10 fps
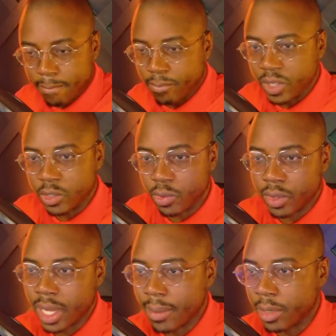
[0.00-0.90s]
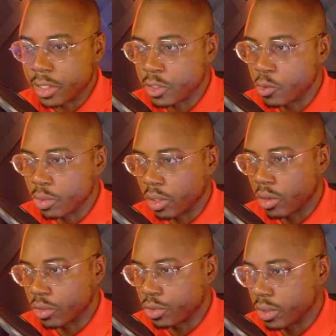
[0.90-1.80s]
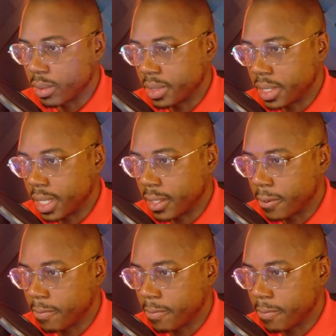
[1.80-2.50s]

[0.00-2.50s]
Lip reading: This will not be a super long stream today,